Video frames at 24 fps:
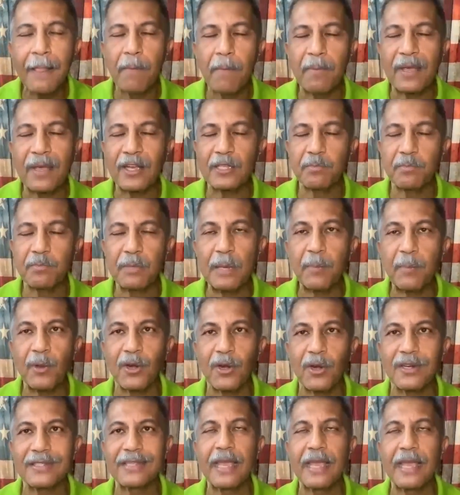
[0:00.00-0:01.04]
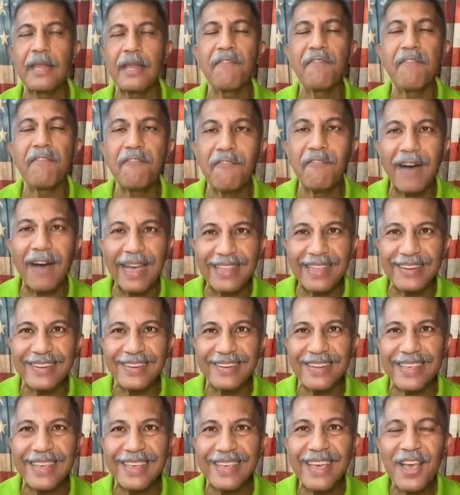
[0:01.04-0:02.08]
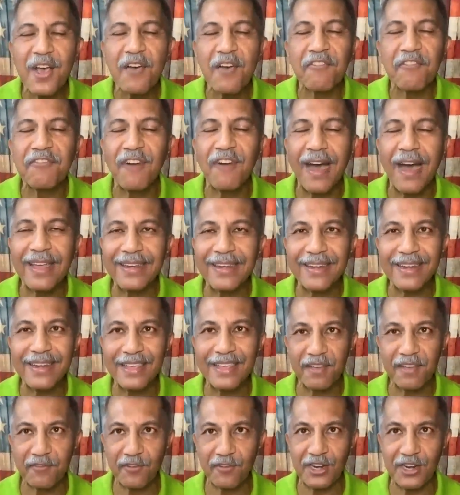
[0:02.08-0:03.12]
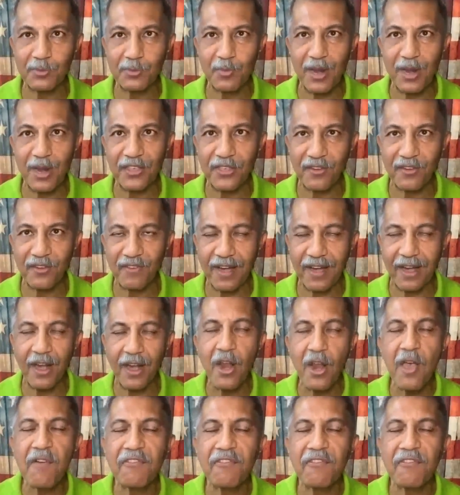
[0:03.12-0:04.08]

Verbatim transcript: Because people are saying, finally, finally a fresh breath of air.